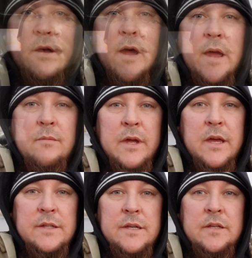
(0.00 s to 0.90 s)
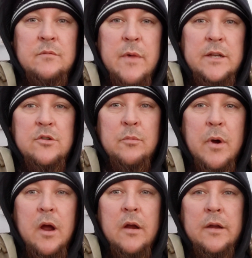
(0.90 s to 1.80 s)
here I am at Kensington
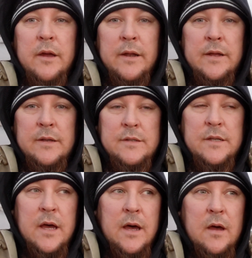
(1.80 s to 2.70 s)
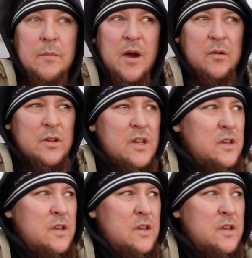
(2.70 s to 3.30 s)
Metro Park. It is about